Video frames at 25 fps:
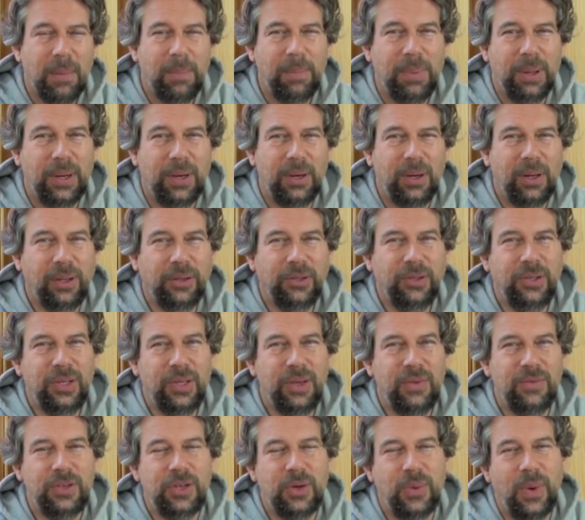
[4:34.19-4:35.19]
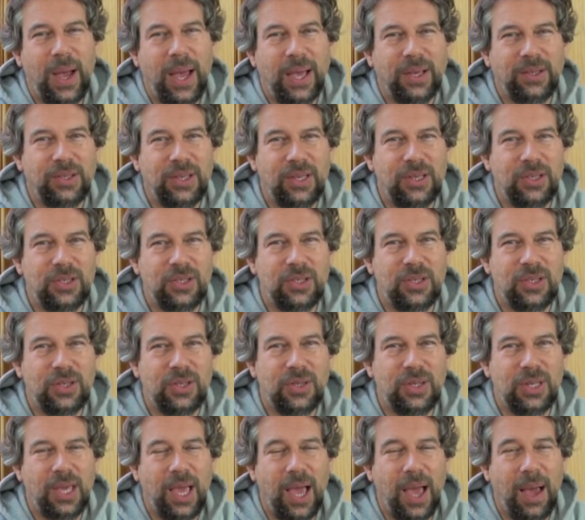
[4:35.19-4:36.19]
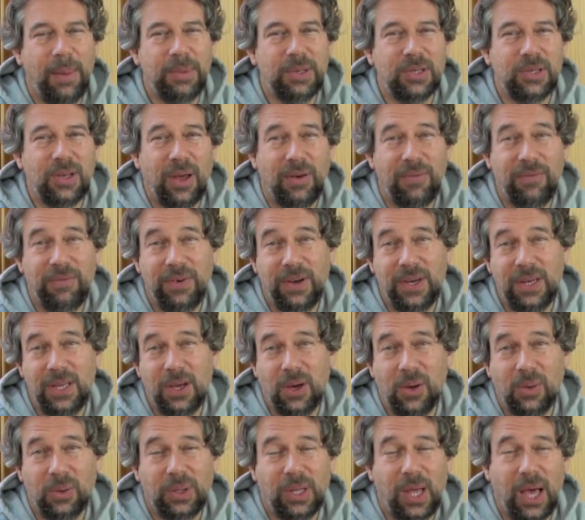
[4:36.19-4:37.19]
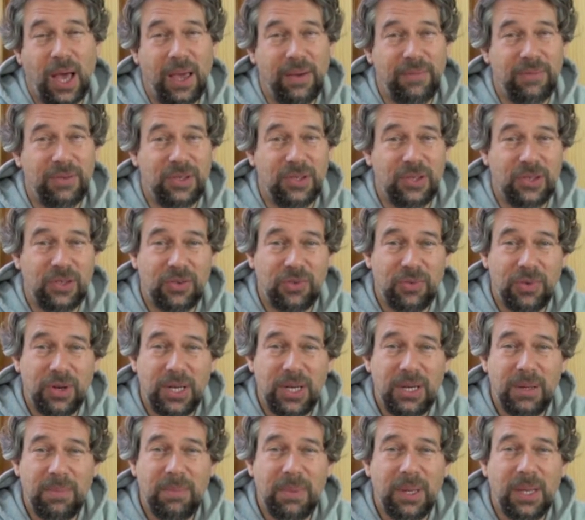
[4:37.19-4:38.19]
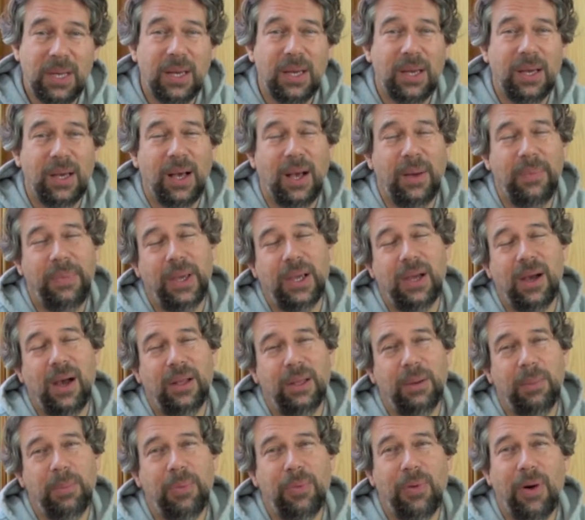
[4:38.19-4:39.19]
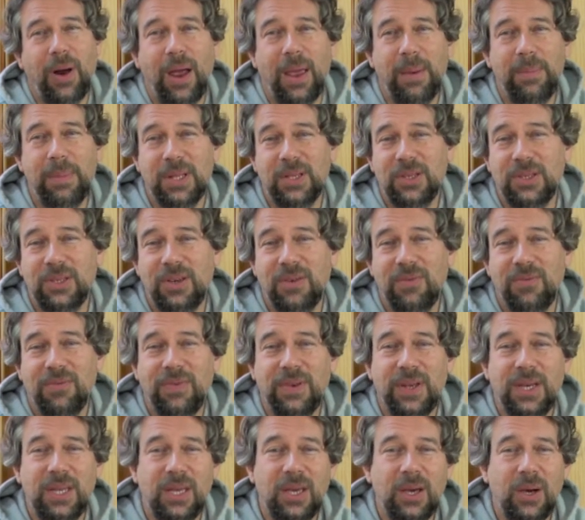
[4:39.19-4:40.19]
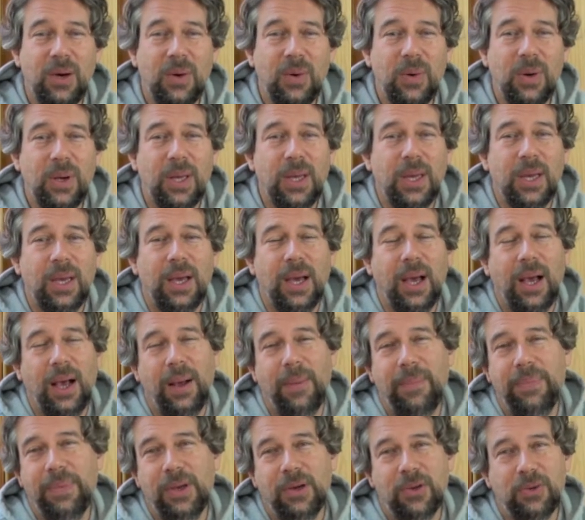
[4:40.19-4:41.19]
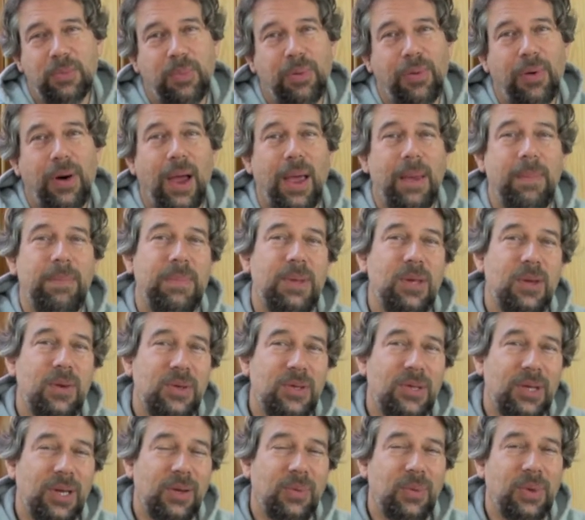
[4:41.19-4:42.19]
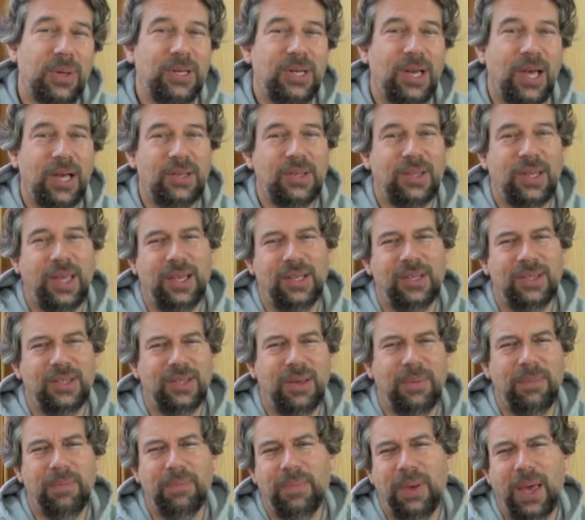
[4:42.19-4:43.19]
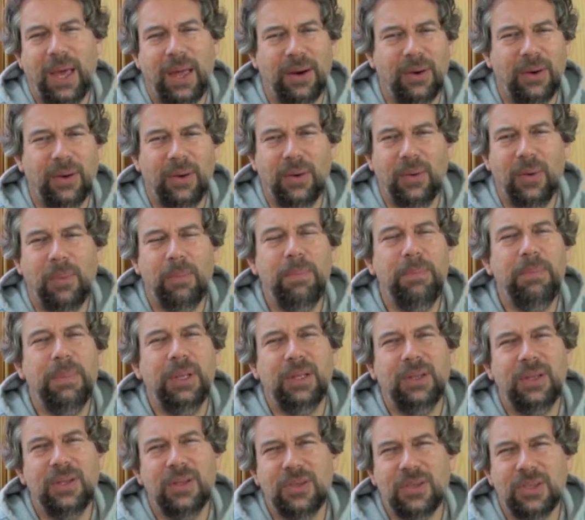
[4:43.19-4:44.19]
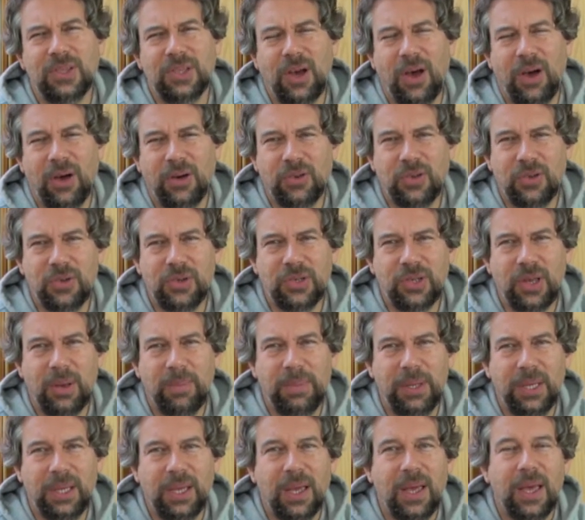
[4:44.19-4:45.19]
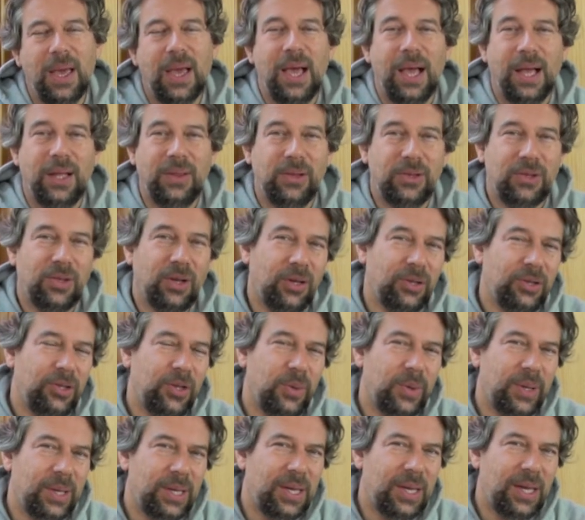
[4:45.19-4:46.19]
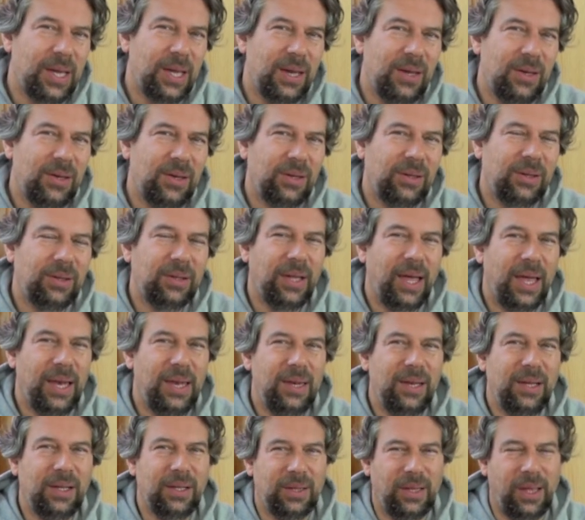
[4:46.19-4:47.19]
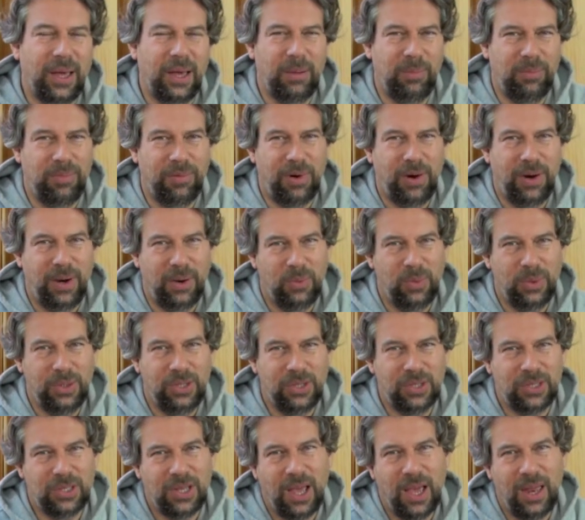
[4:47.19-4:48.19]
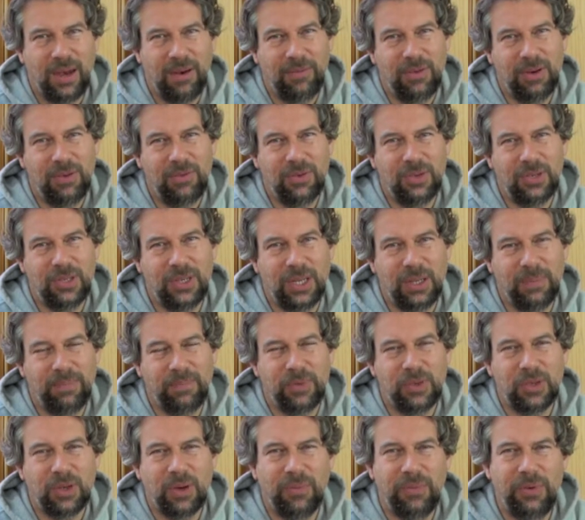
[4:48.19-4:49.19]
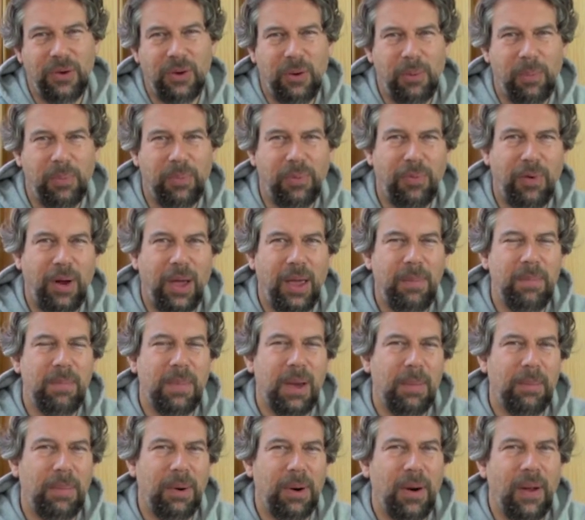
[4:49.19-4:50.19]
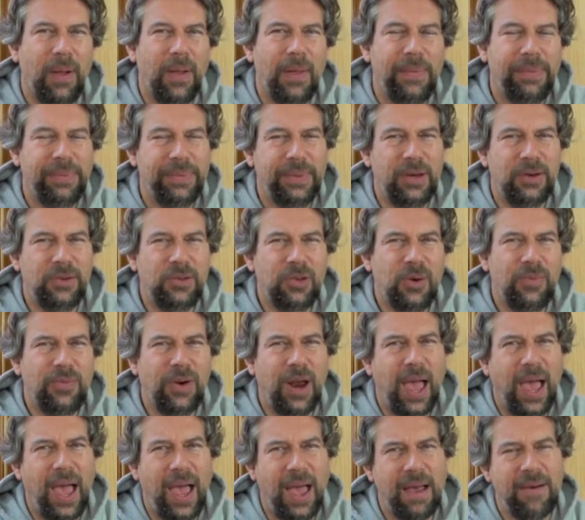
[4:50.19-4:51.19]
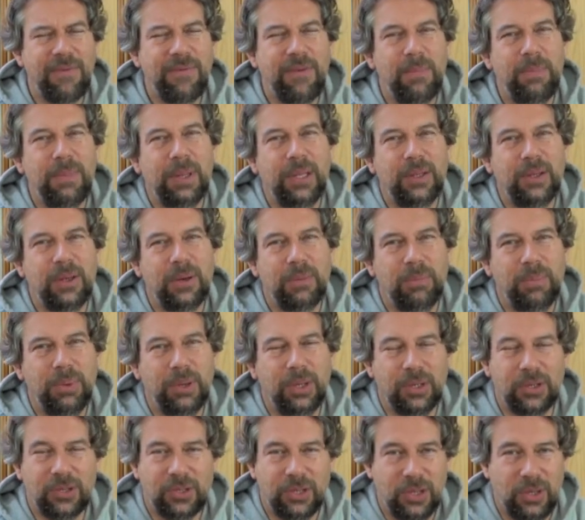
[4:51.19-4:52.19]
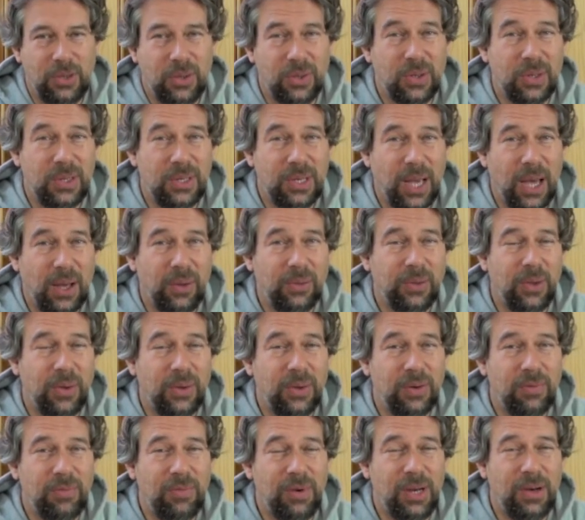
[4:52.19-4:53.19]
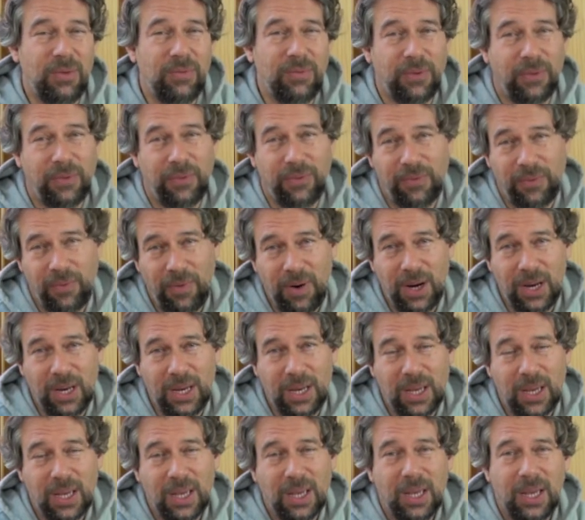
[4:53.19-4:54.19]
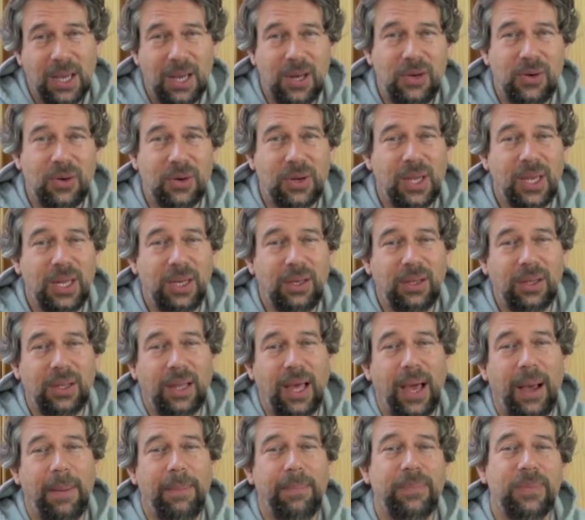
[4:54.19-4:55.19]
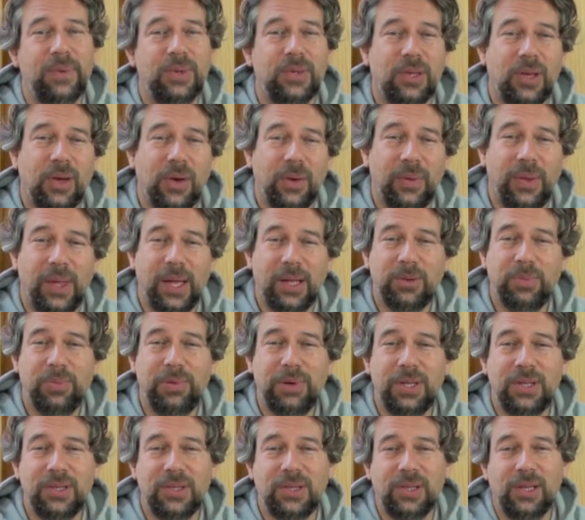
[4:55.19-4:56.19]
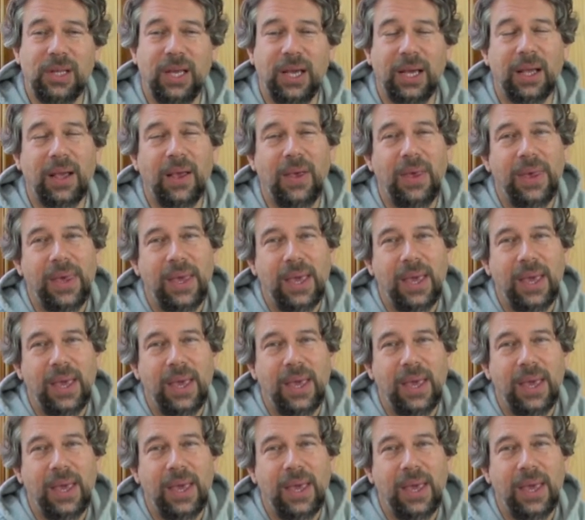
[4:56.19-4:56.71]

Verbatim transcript: But it also gives you access to the Amazon Video live stream. They call it Prime Instant Video. There's Prime Music, which has like some, a million songs or something. And there's also a Kindle lending library, which is kind of interesting. So if you're a Prime member, there's over 500,000 books that you can download and read for free in your Kindle app. So that's pretty slick.